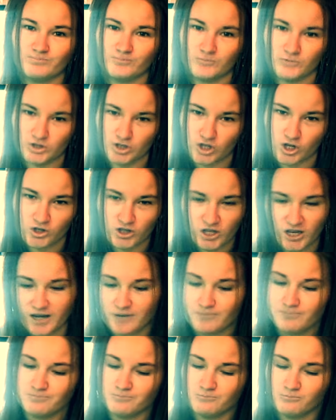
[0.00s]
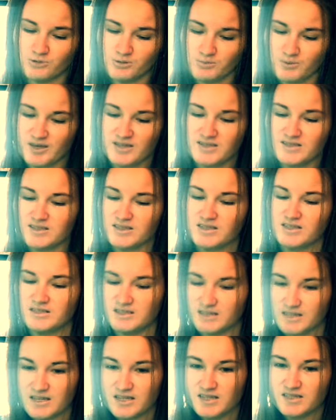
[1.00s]
So yeah, we basically
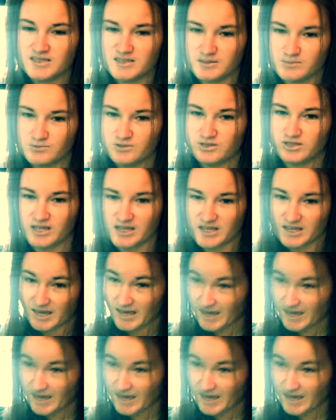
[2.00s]
need someone like